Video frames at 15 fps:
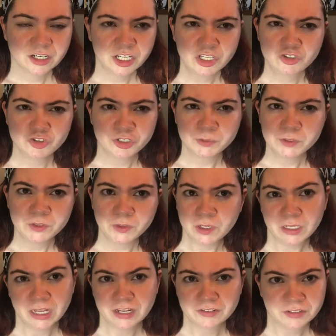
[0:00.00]
contribute a
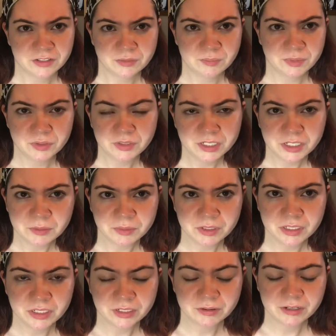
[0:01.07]
lot to the beauty
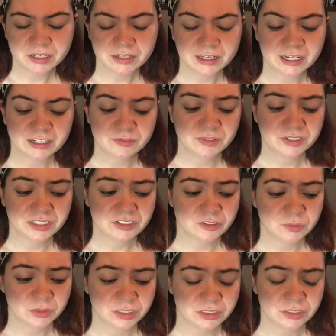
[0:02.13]
community or anything. I really
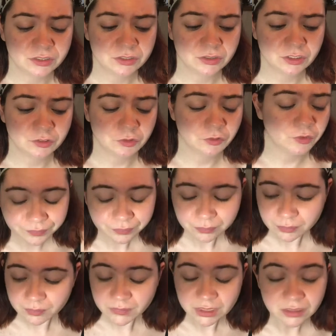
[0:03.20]
just wanted to do this for
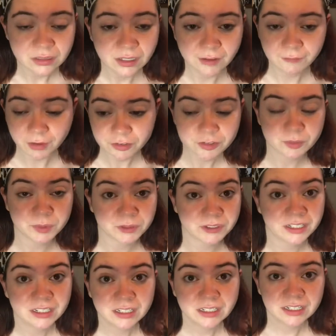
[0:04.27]
I've also
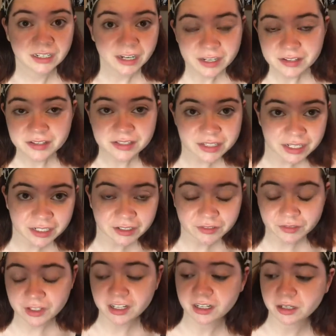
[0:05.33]
been kind of sick,
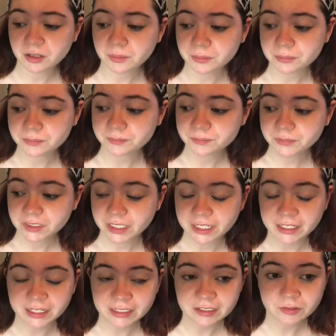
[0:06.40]

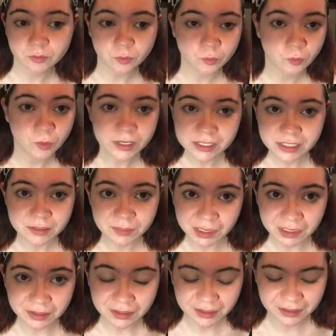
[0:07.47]
like at least once a
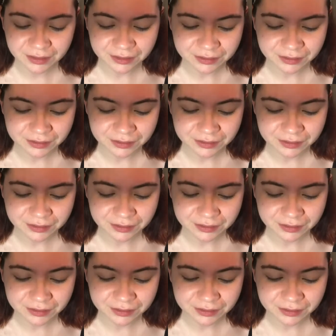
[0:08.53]
month,